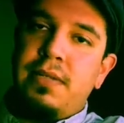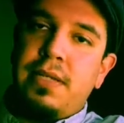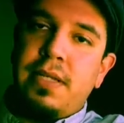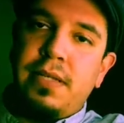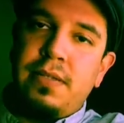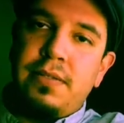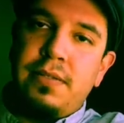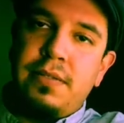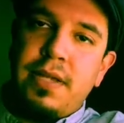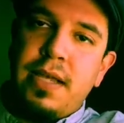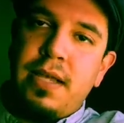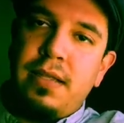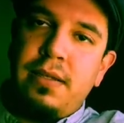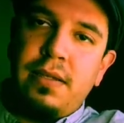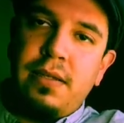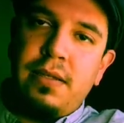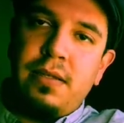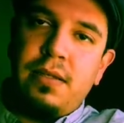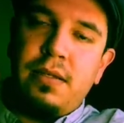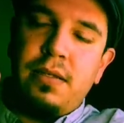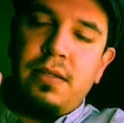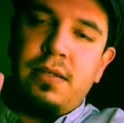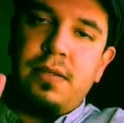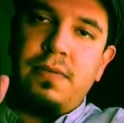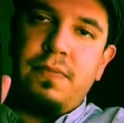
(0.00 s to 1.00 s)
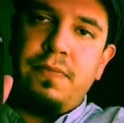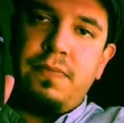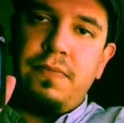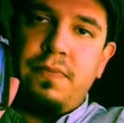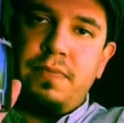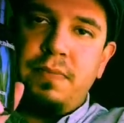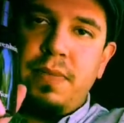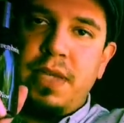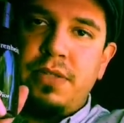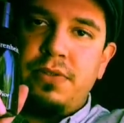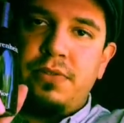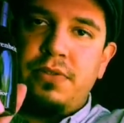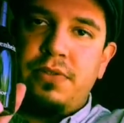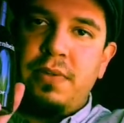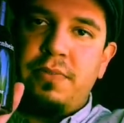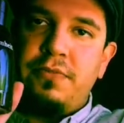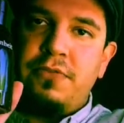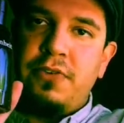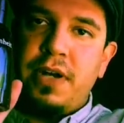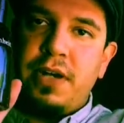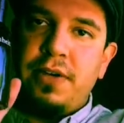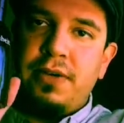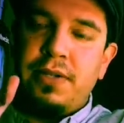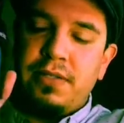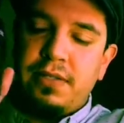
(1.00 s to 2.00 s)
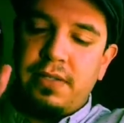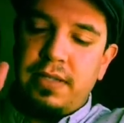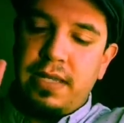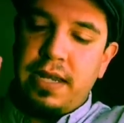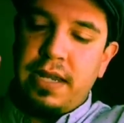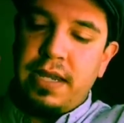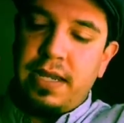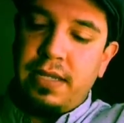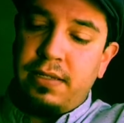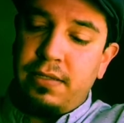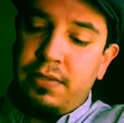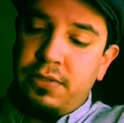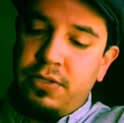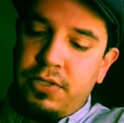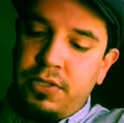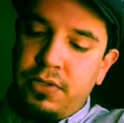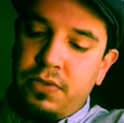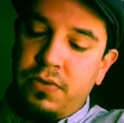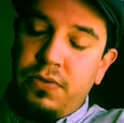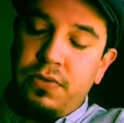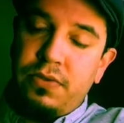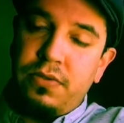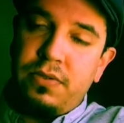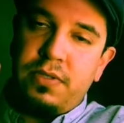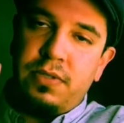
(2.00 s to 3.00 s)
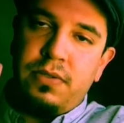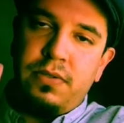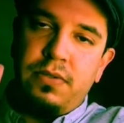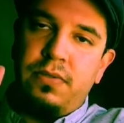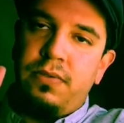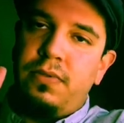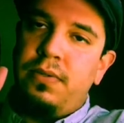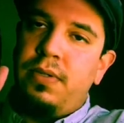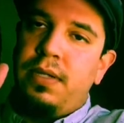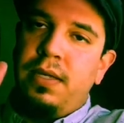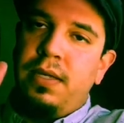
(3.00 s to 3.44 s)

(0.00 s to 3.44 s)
Like, it's not like a mainstream fragrance that I choose to